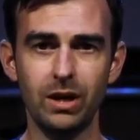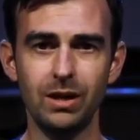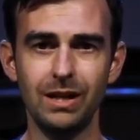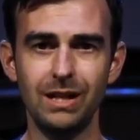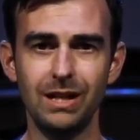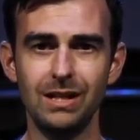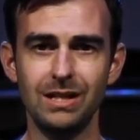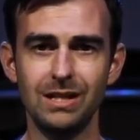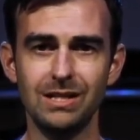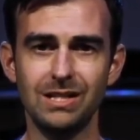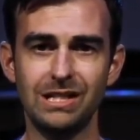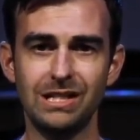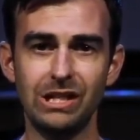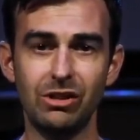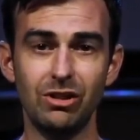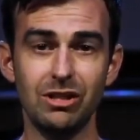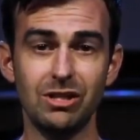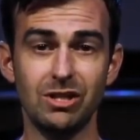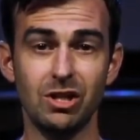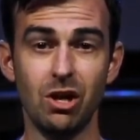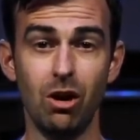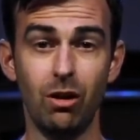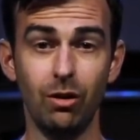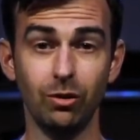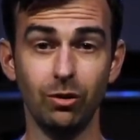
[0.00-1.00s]
are in a
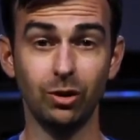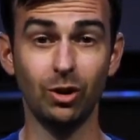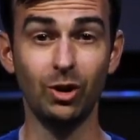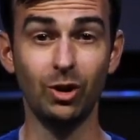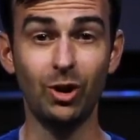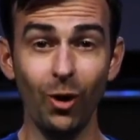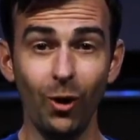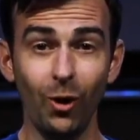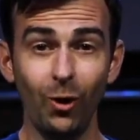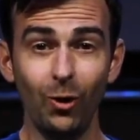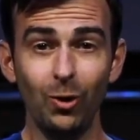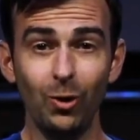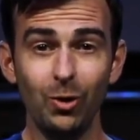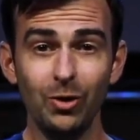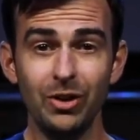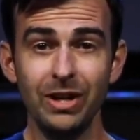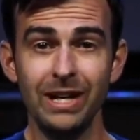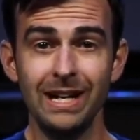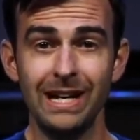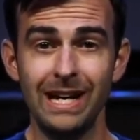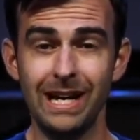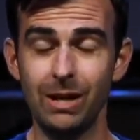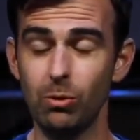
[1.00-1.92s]
series called Gold,